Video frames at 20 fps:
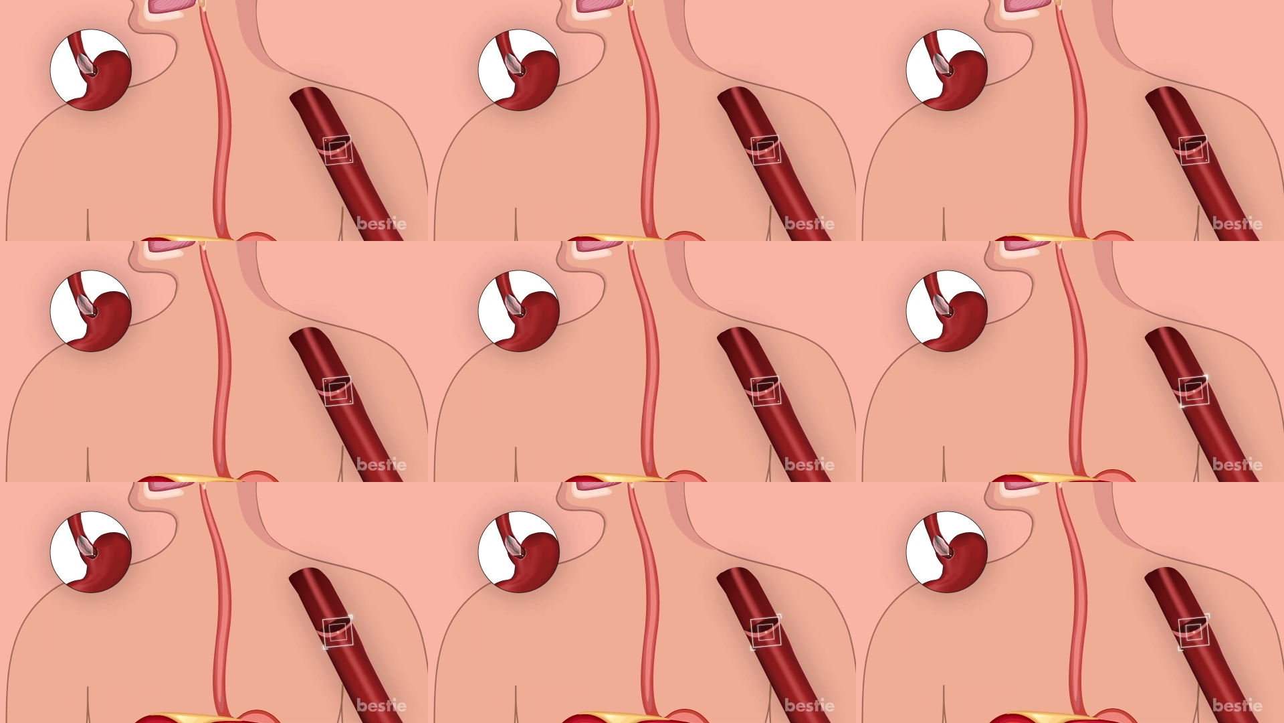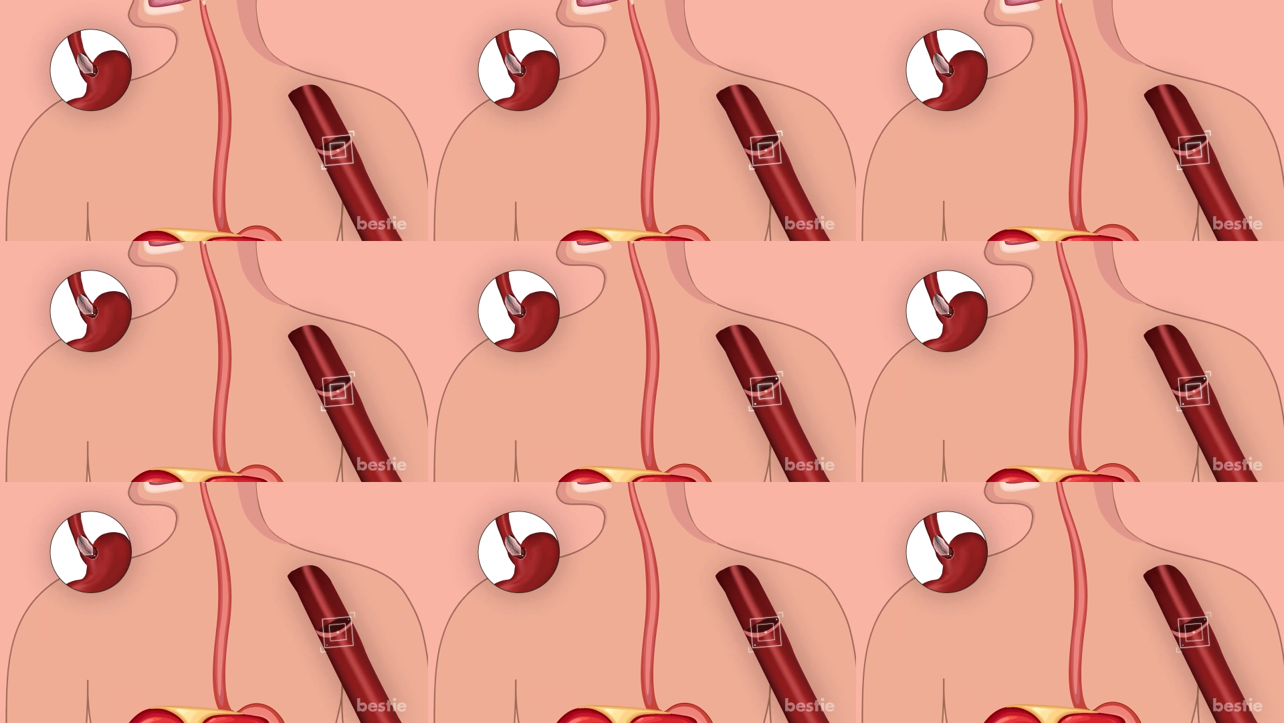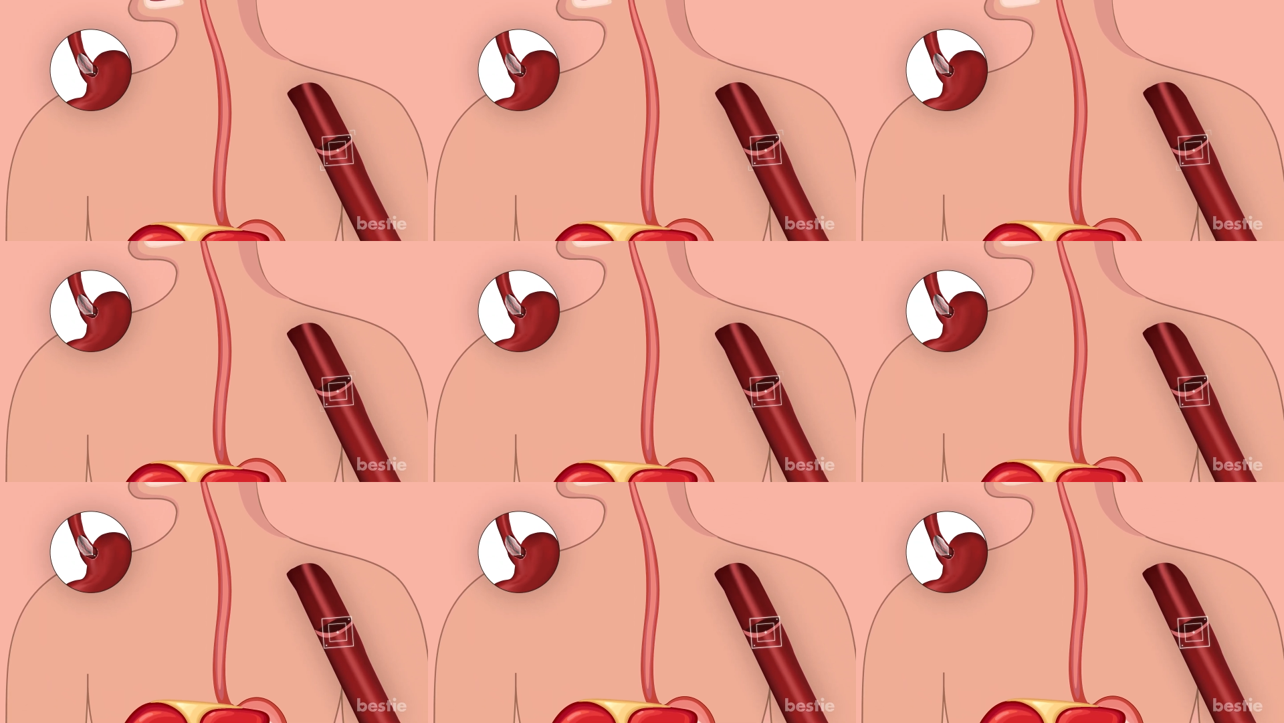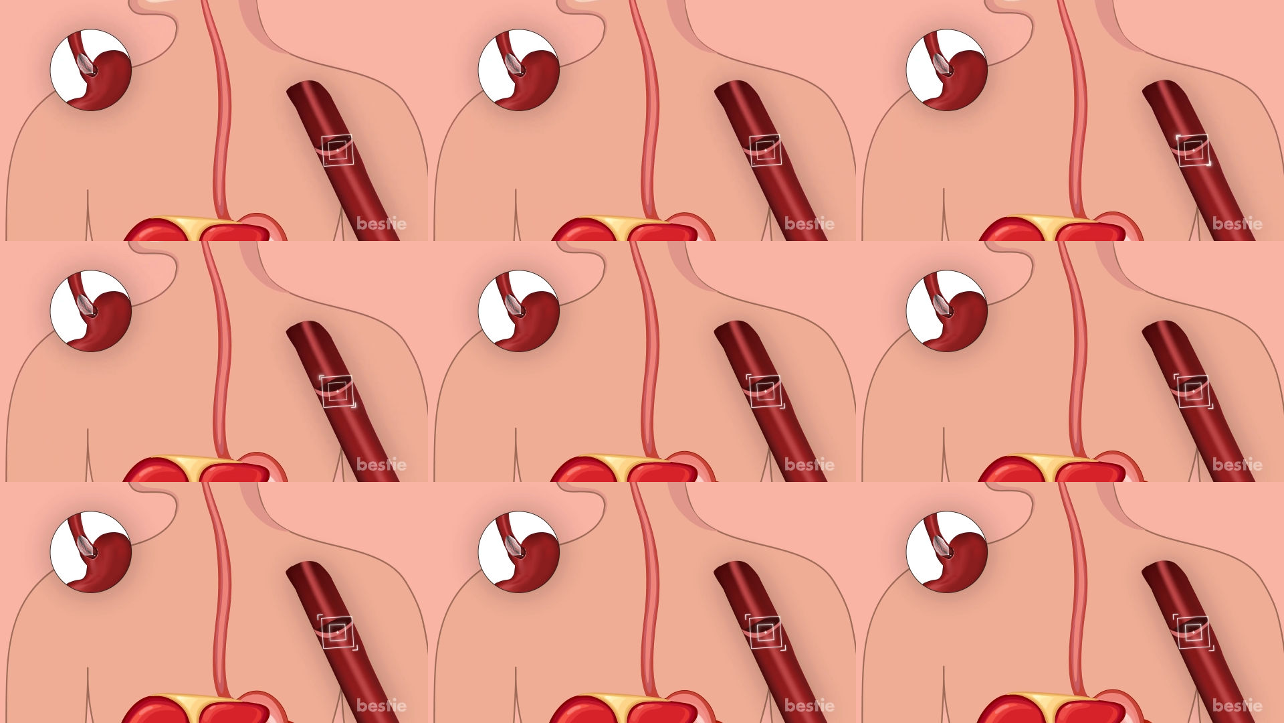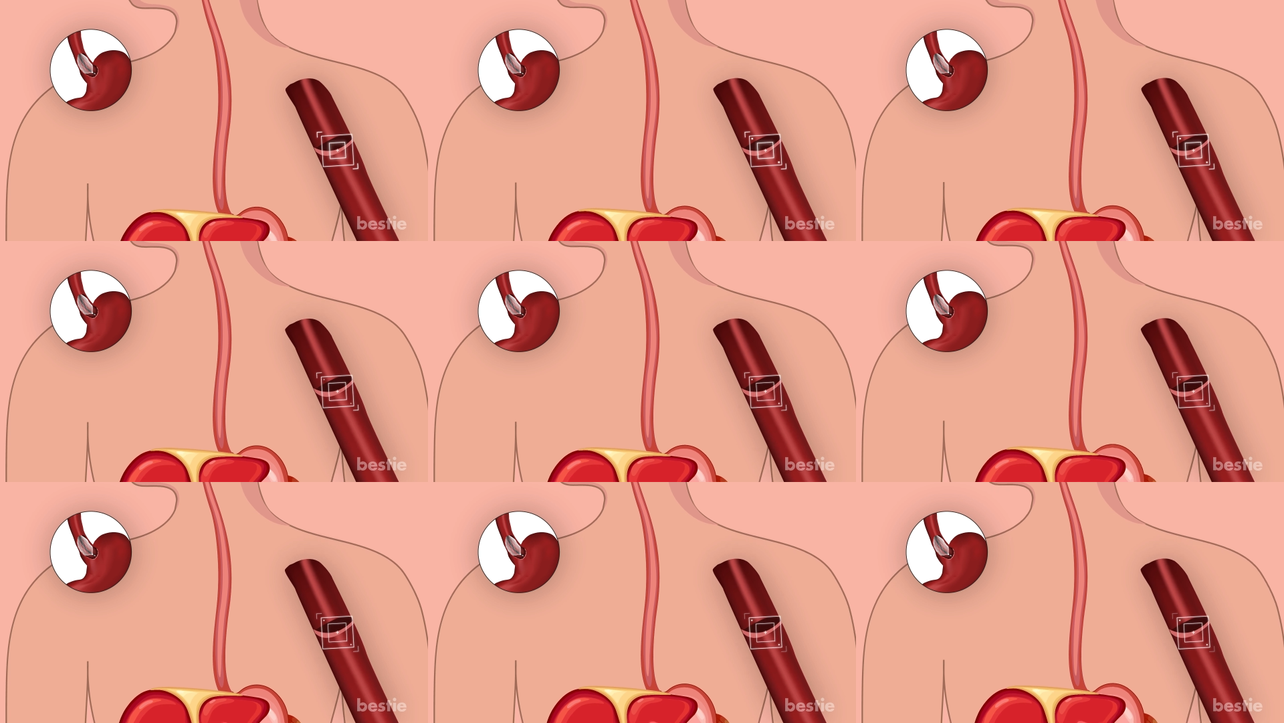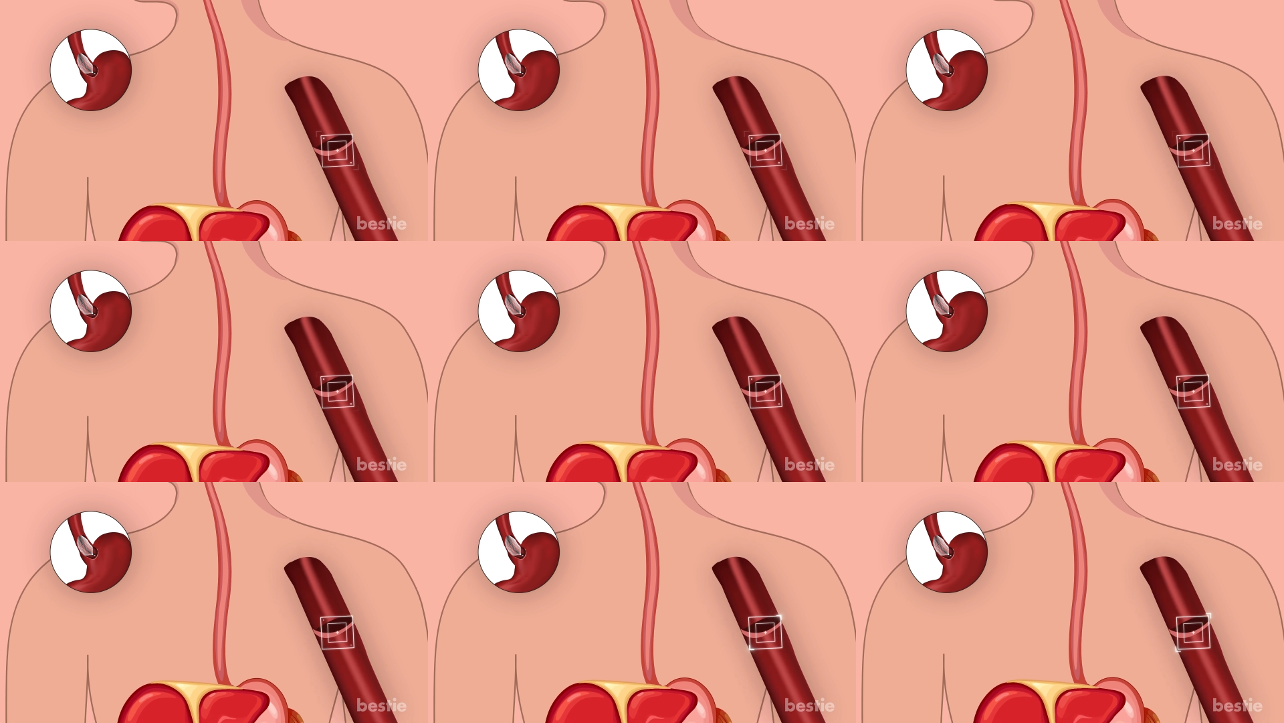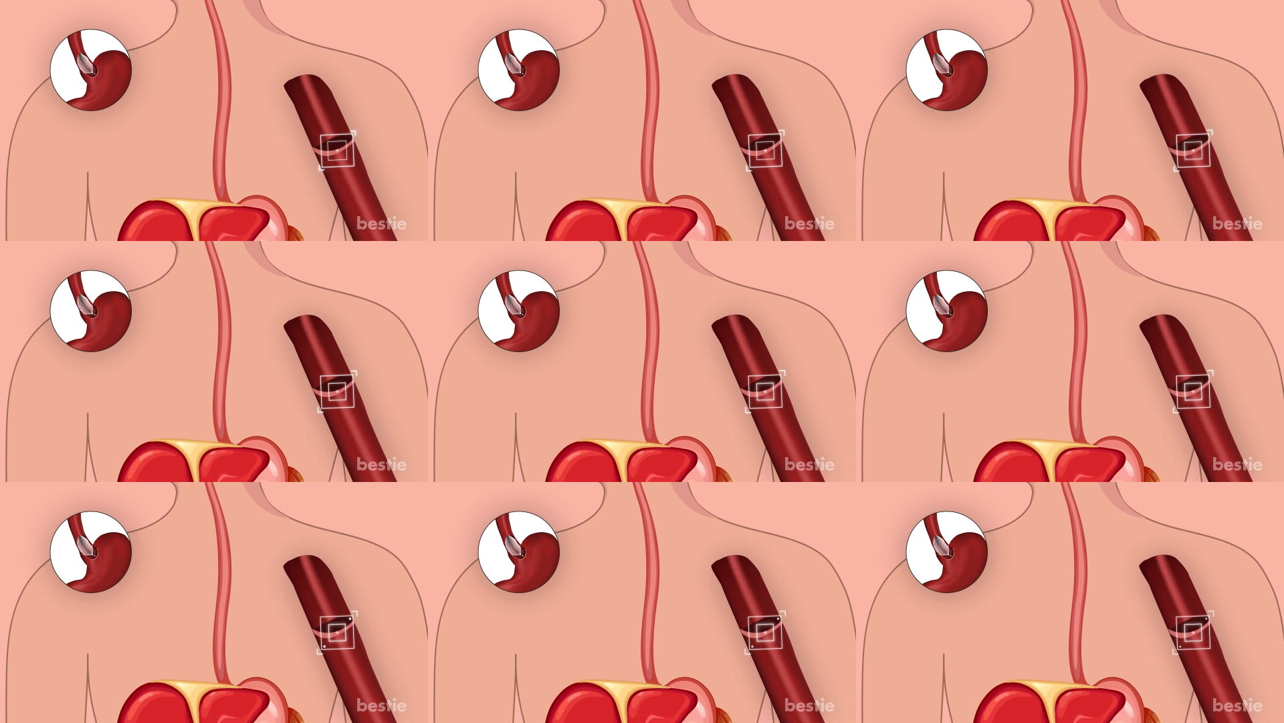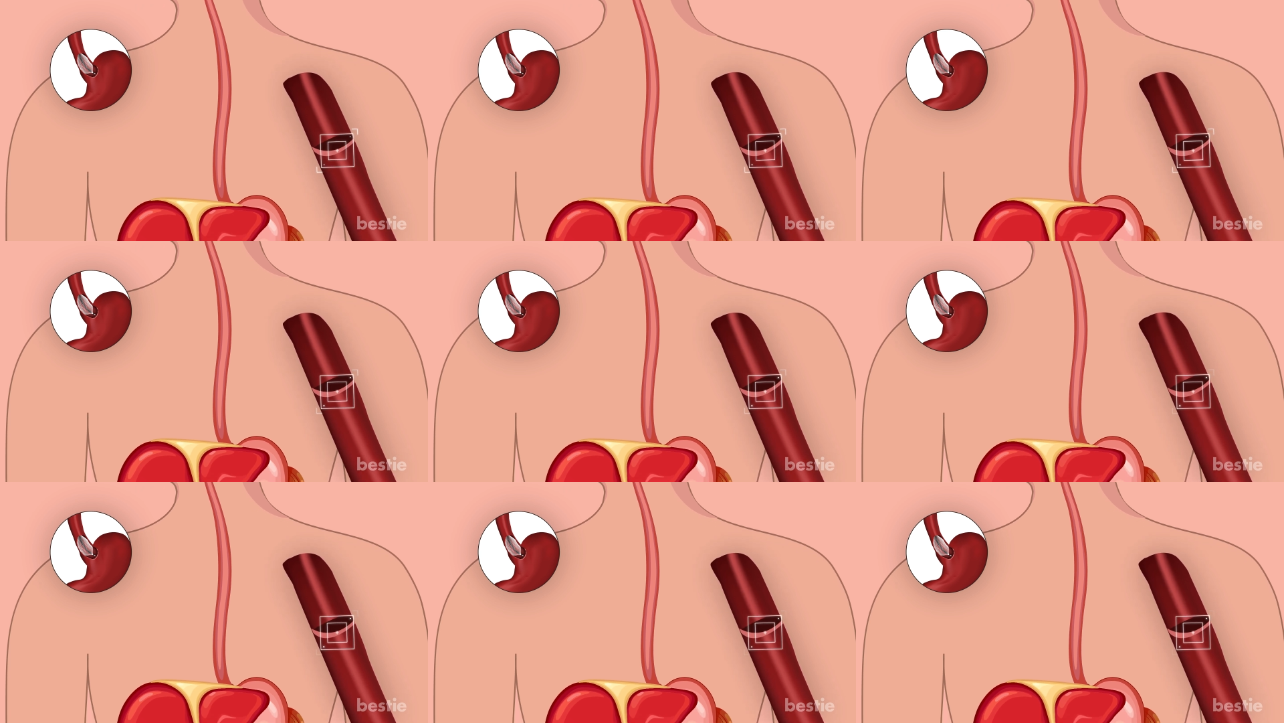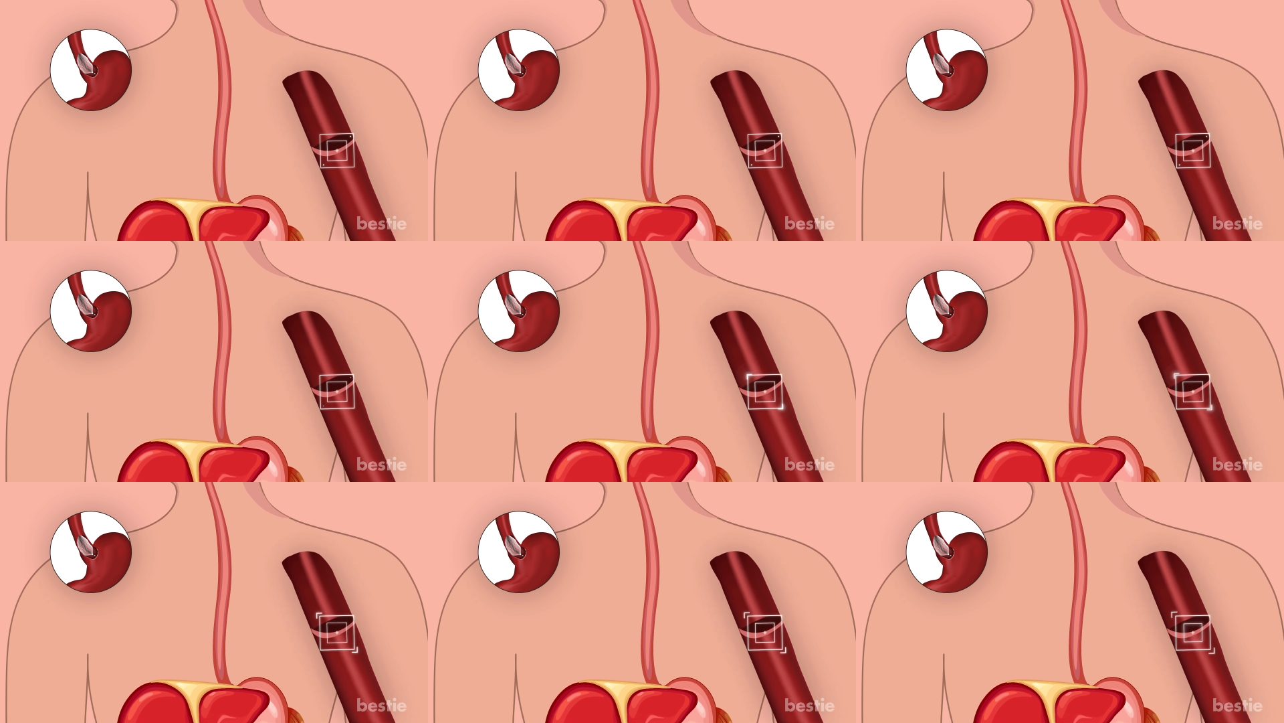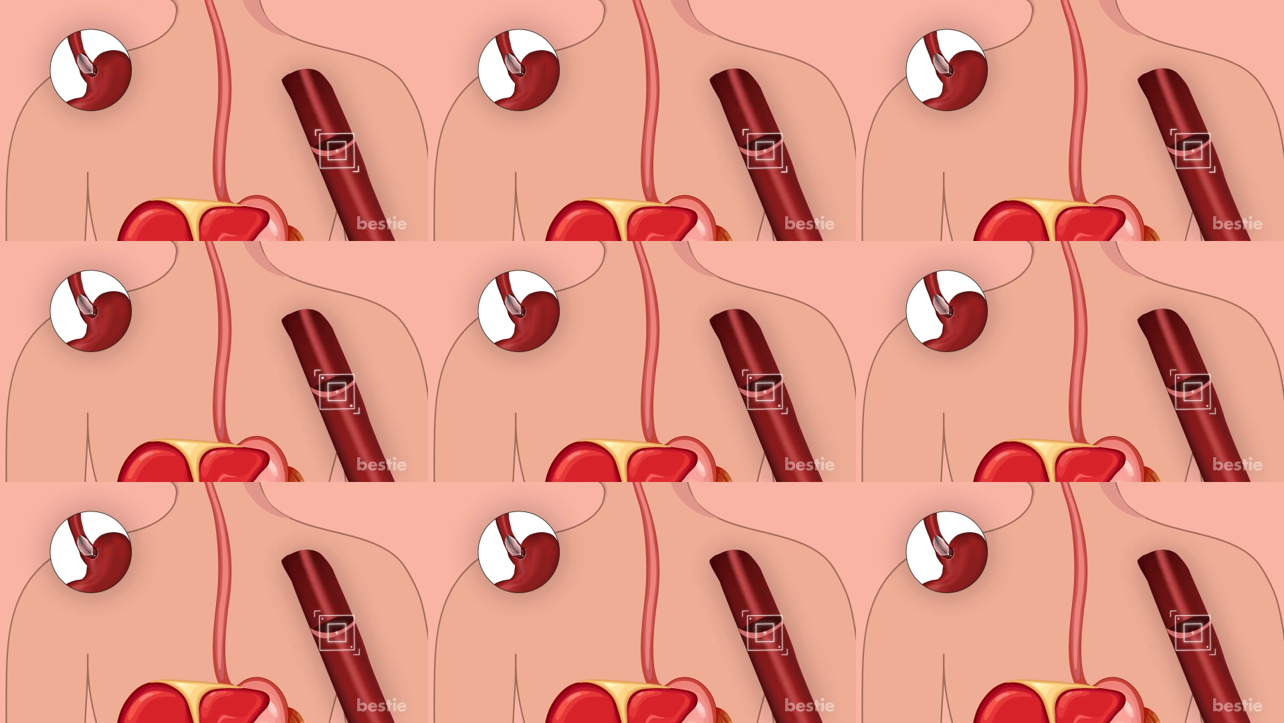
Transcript: No face is visible, so there are no lips to read.